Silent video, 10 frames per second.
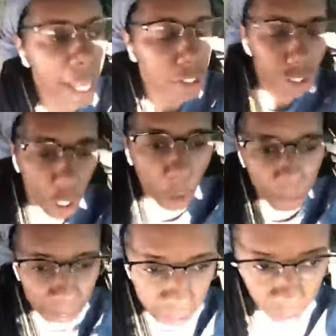So
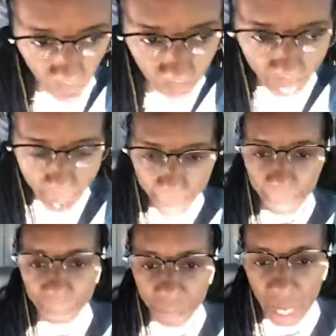please know that.
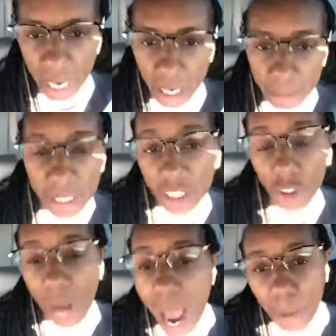And because the
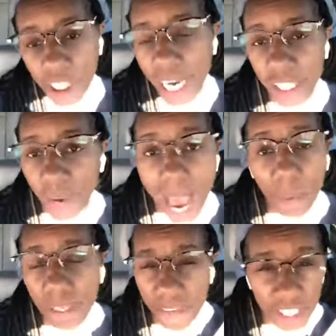tribe will check you, I
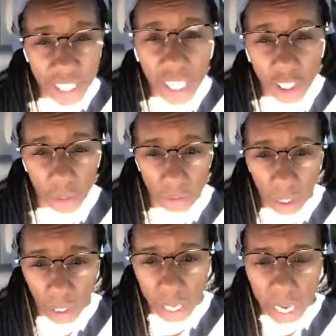won't even have to check you,
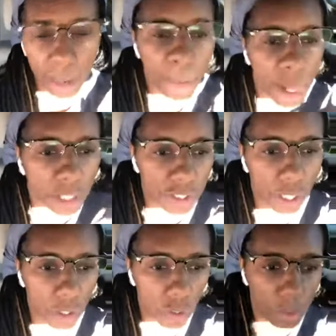okay?
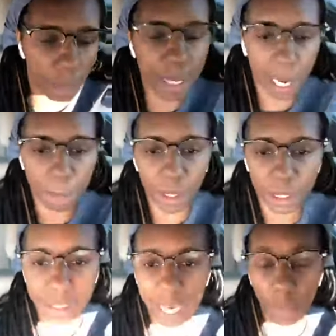So let me help you
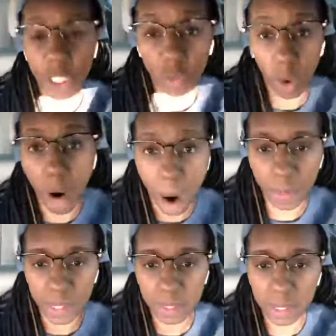understand where you are. This